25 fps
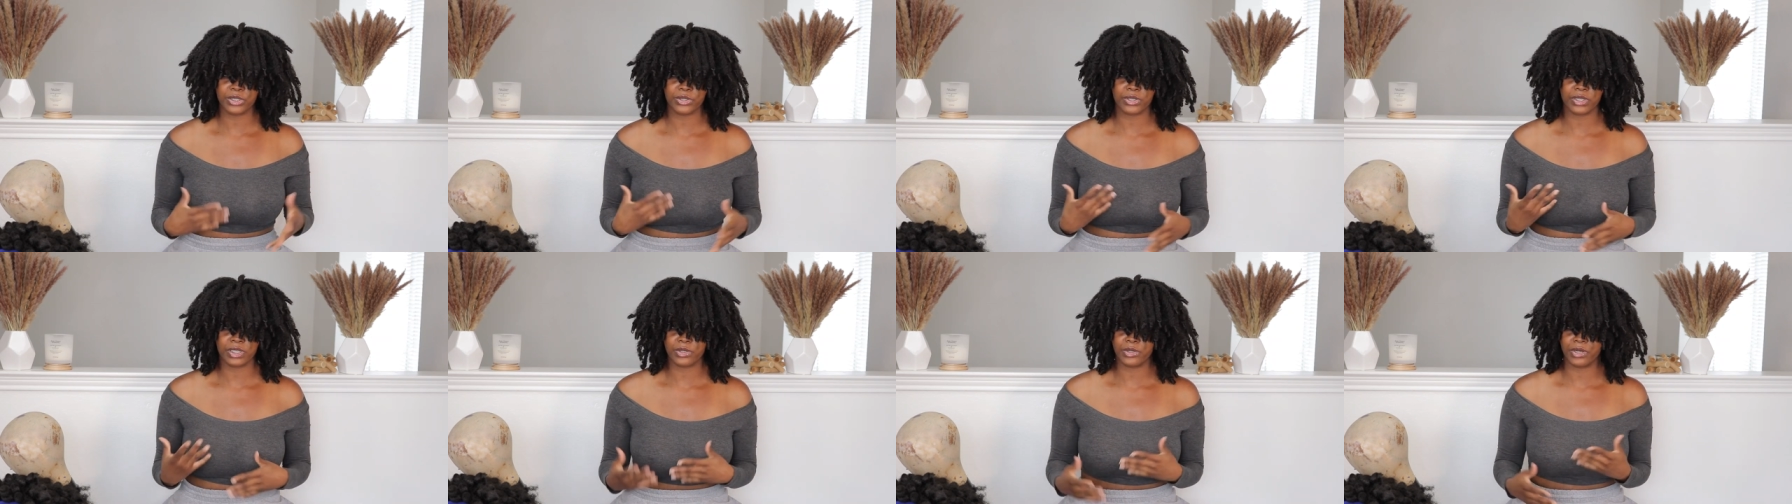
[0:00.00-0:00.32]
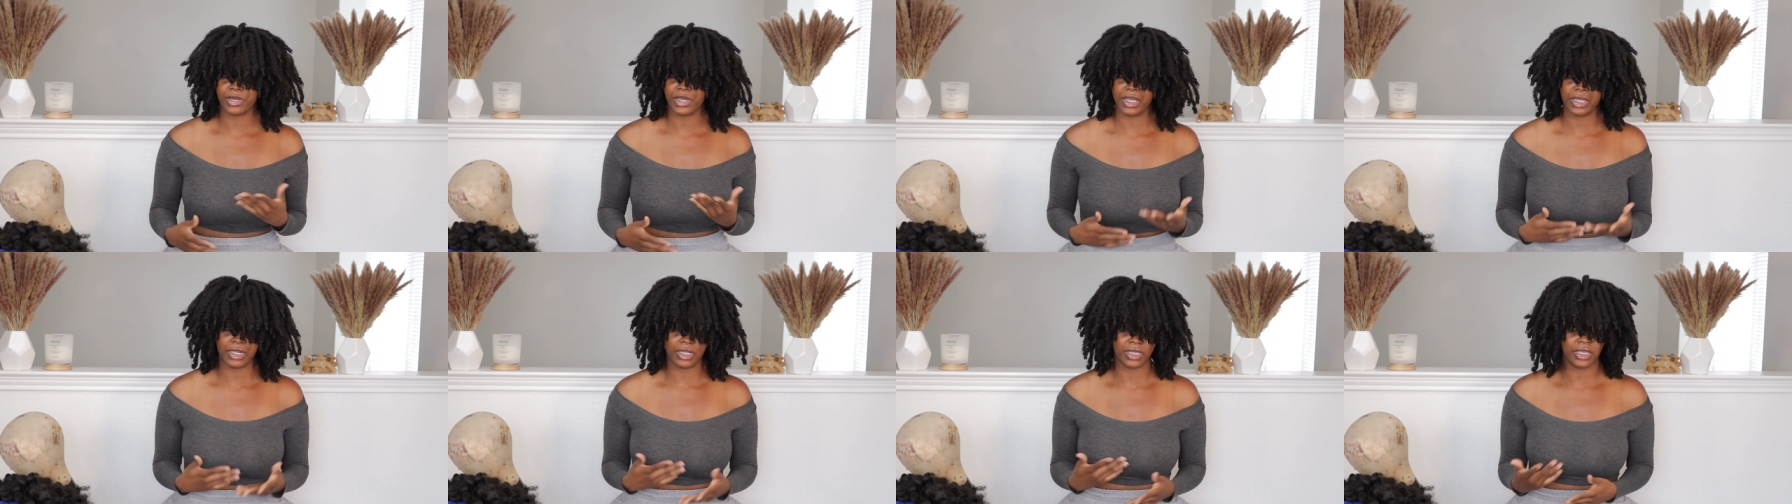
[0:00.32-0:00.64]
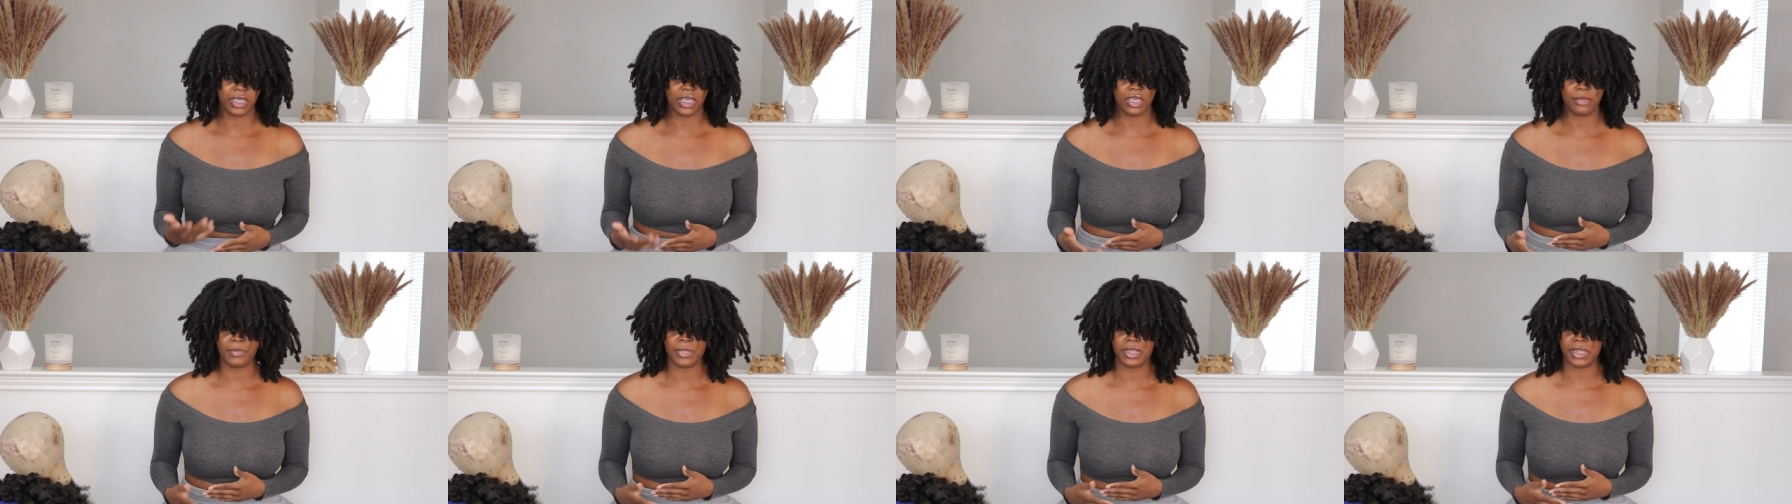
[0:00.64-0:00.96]
you can go ahead
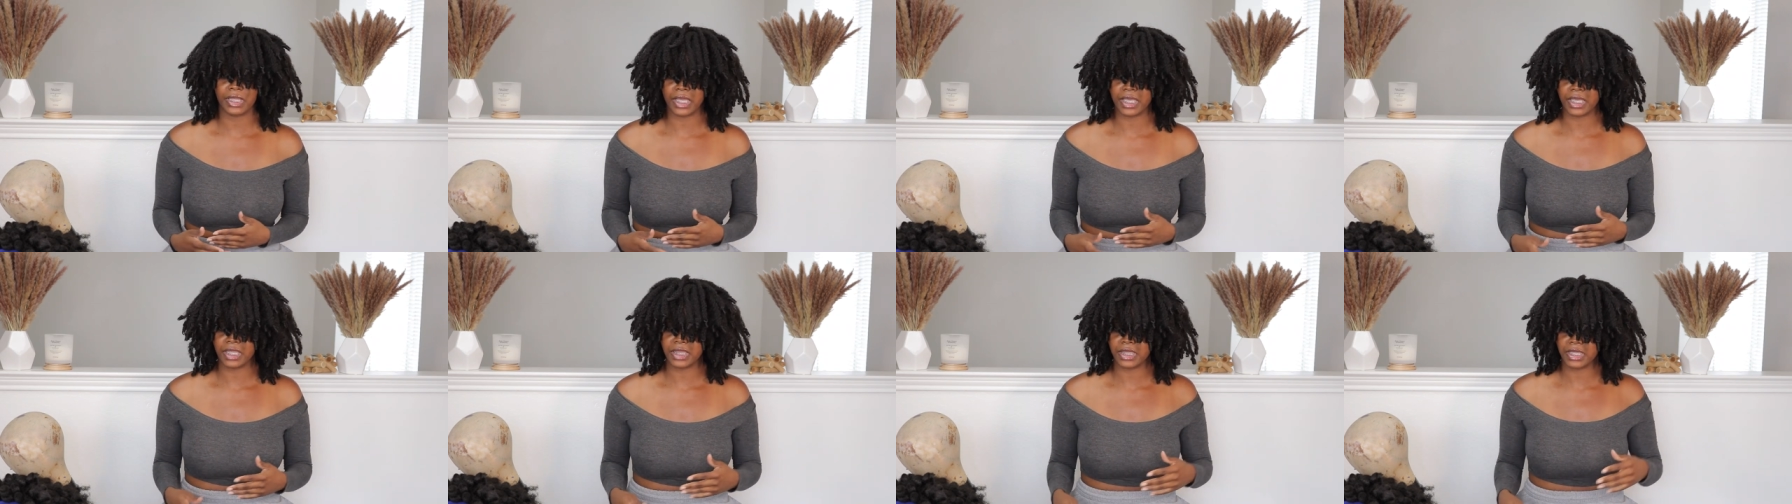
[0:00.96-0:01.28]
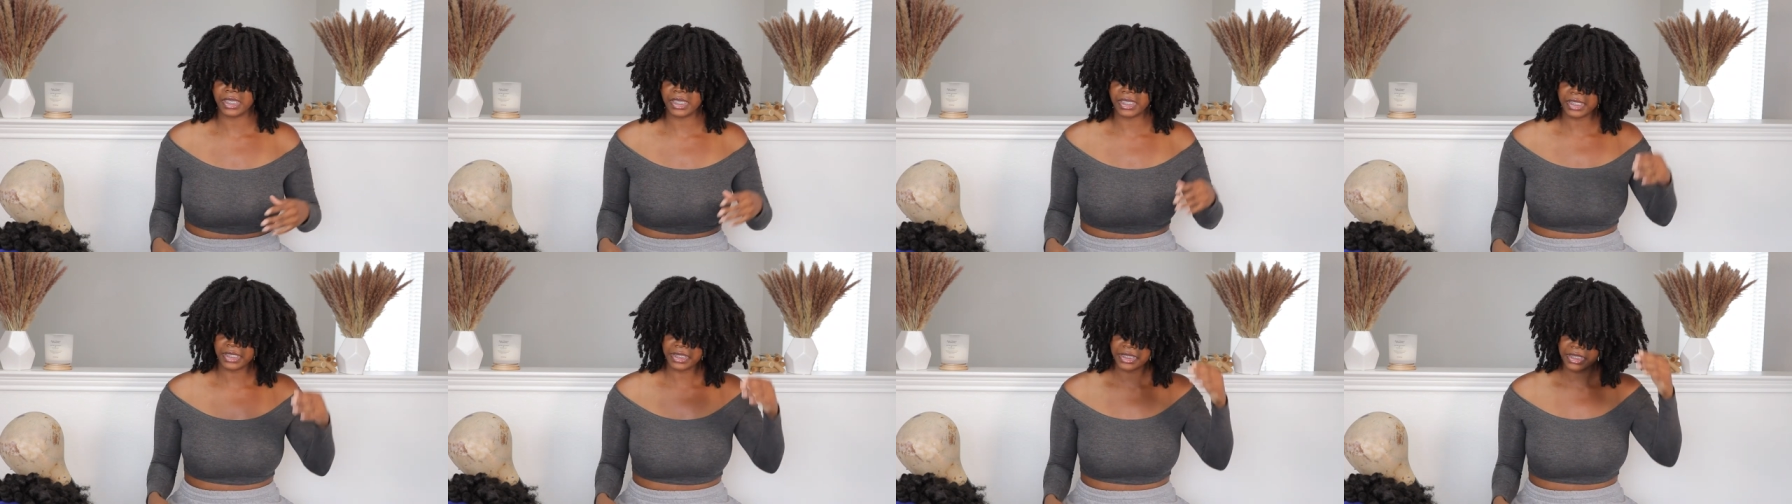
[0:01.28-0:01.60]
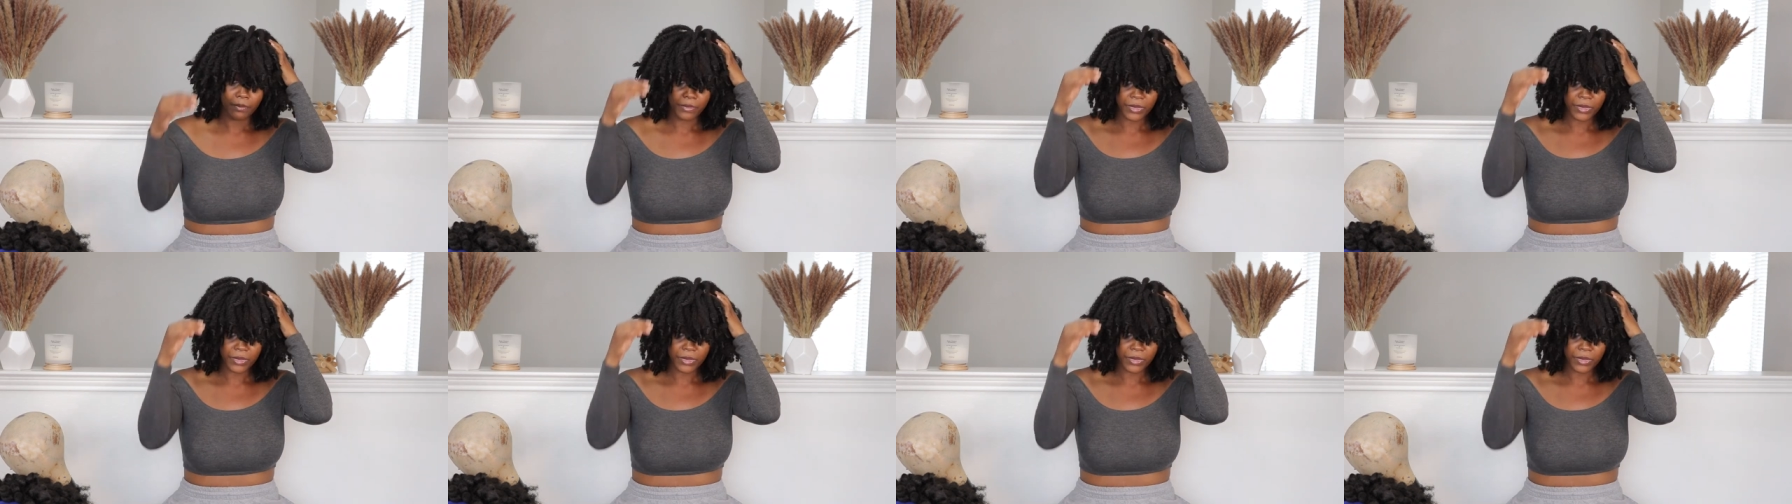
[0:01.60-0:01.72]
and keep it like this.